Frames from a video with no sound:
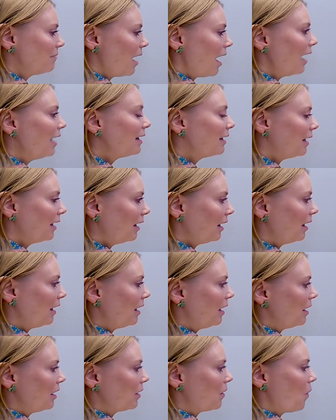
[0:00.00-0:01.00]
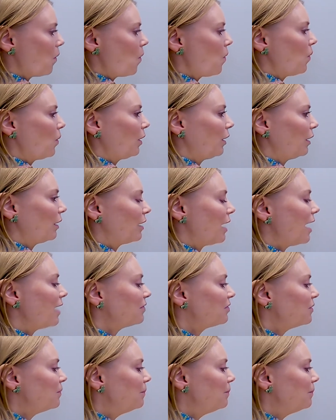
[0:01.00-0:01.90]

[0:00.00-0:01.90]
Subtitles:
hiking or at